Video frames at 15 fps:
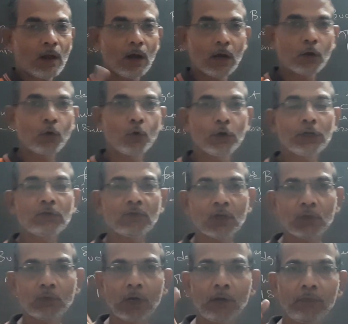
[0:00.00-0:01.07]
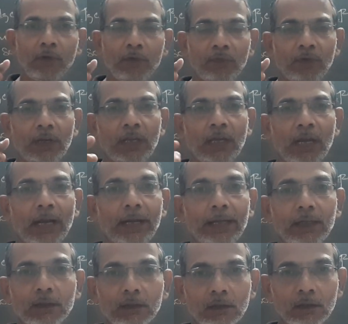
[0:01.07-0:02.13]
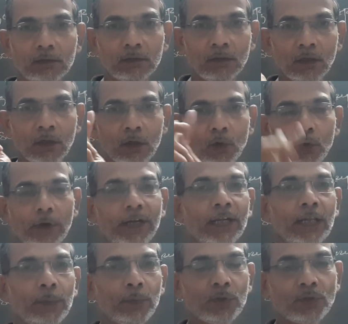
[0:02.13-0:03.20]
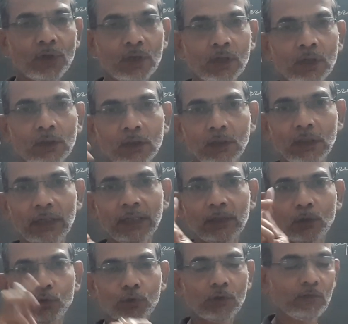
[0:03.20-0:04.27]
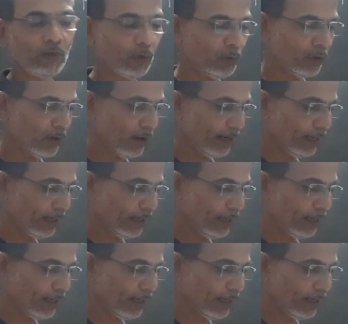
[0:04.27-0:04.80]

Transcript: Ago it was 150, adding 20%, 30,000 will